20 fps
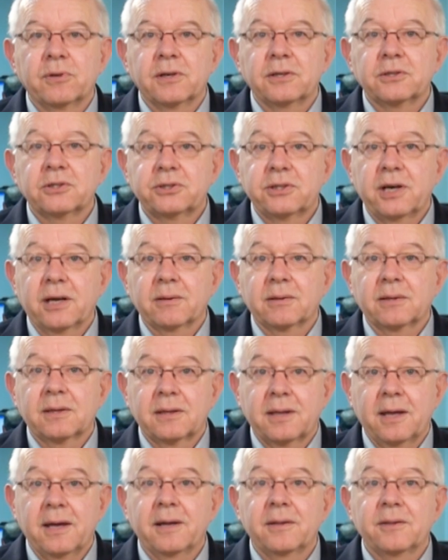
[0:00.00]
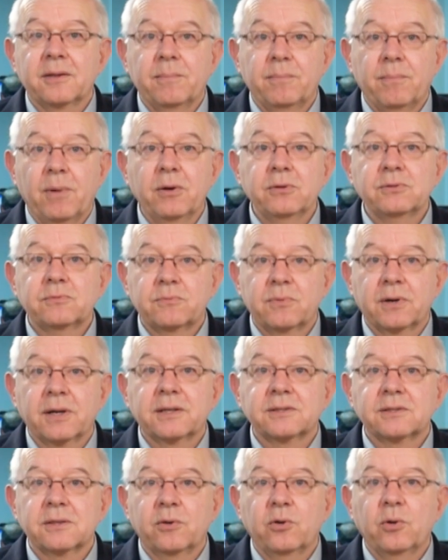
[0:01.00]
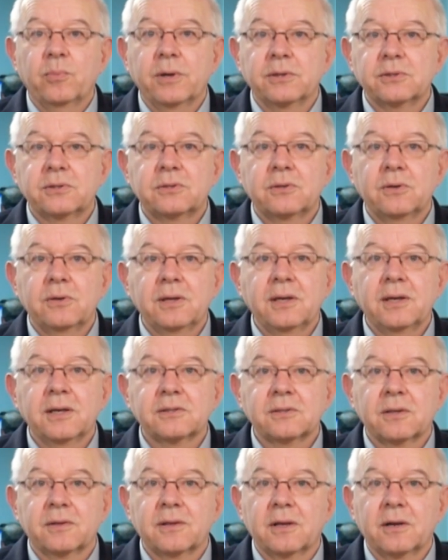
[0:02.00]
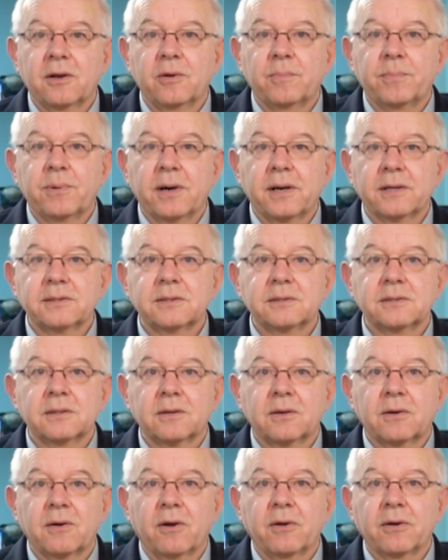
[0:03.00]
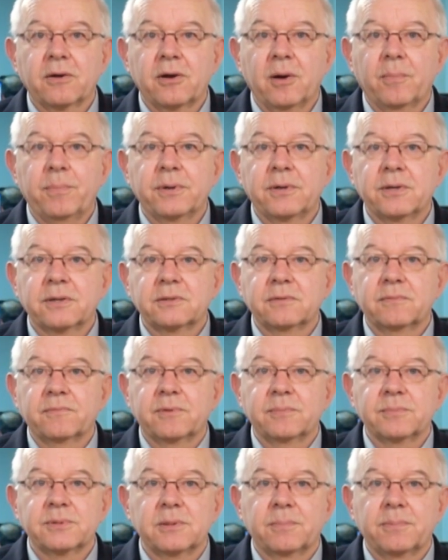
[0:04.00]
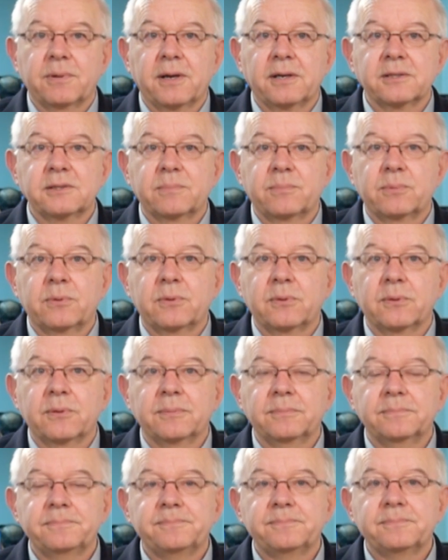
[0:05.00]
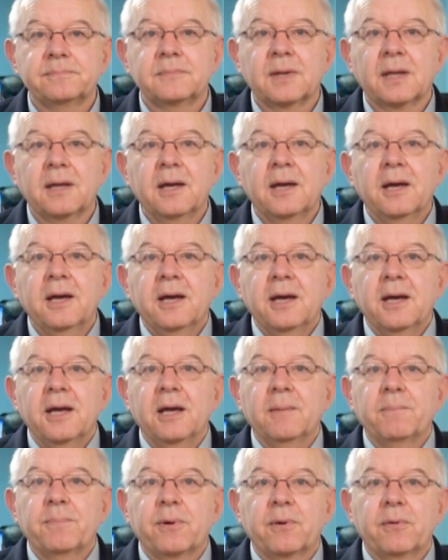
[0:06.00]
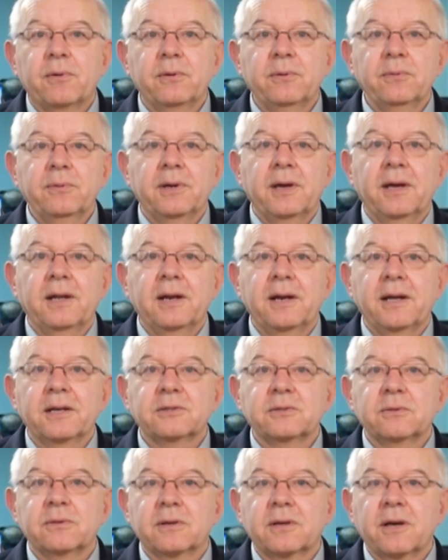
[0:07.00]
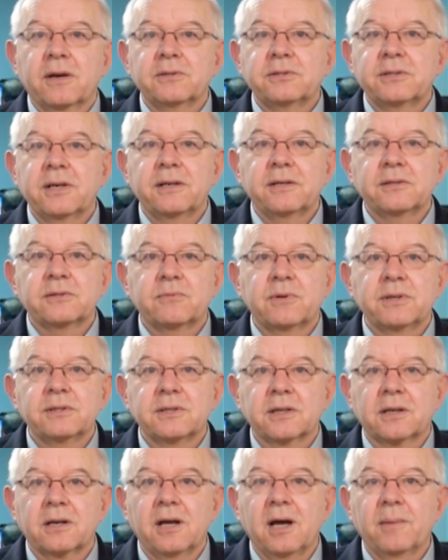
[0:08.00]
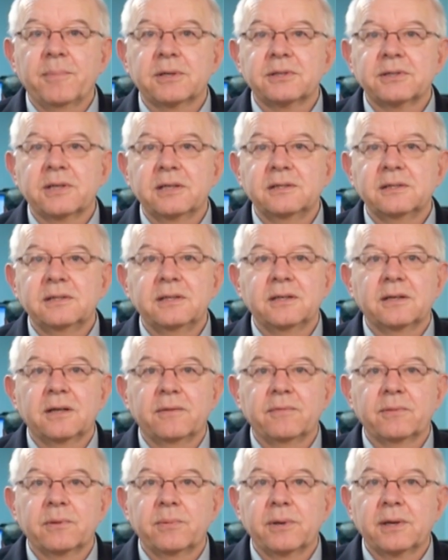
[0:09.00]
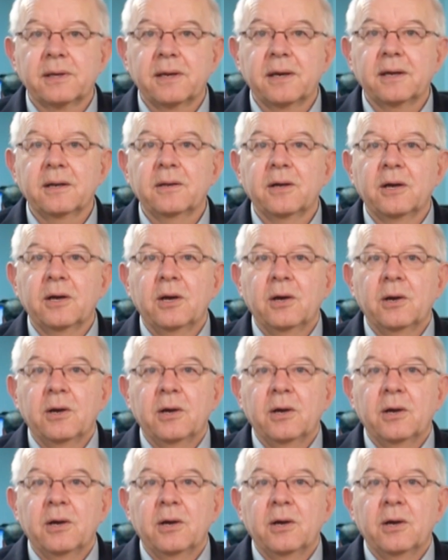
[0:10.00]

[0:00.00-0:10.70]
drillers shut down the most rigs in almost two years on the low prices and growing competition from suppliers abroad. In Peru, international negotiators reached a climate change deal over the weekend,